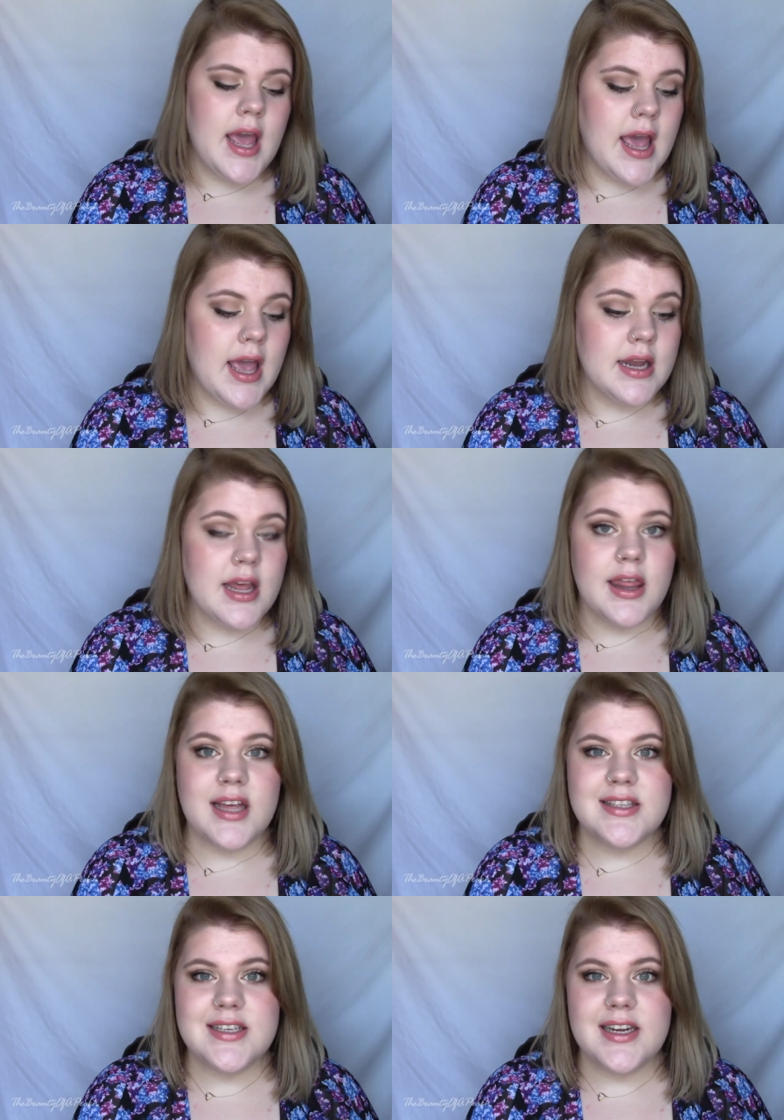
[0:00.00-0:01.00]
And
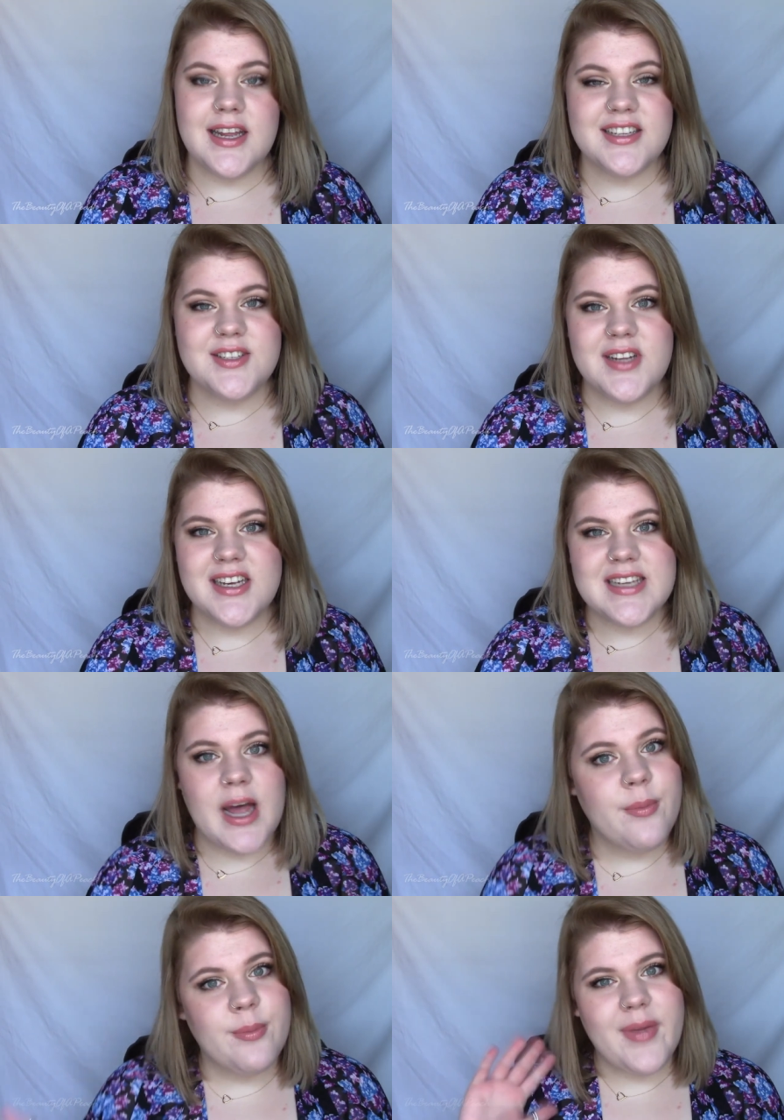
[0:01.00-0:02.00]
that's it, and until next
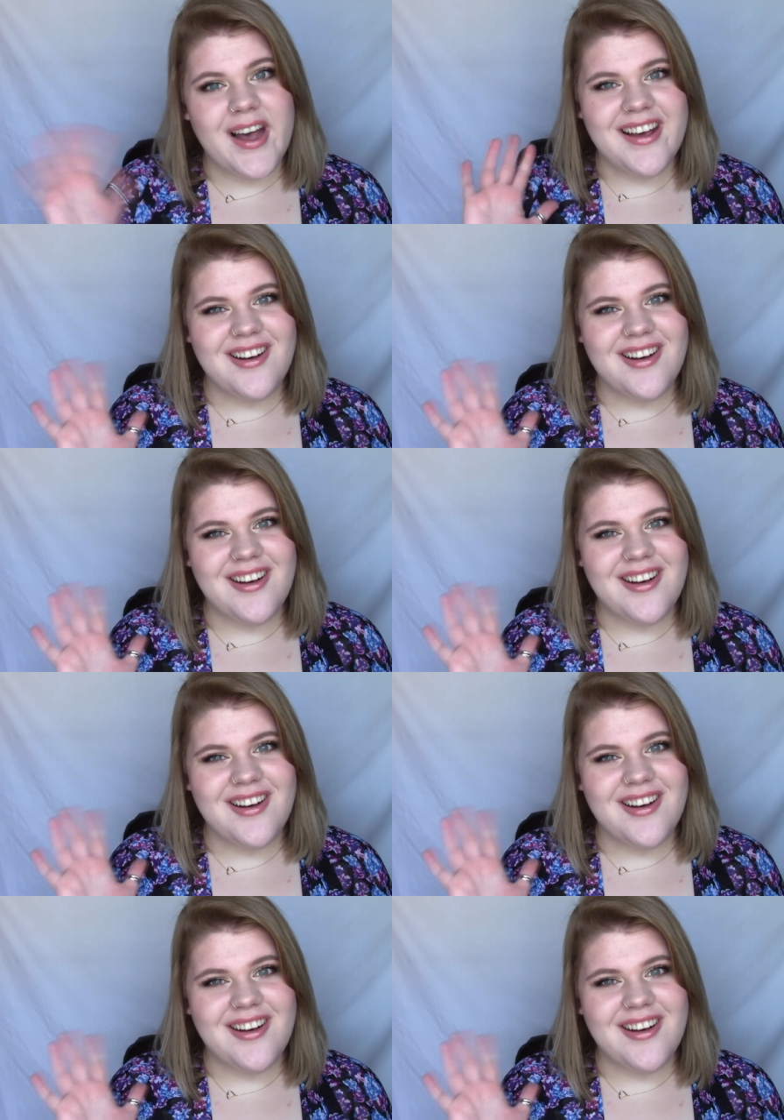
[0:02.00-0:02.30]
time, bye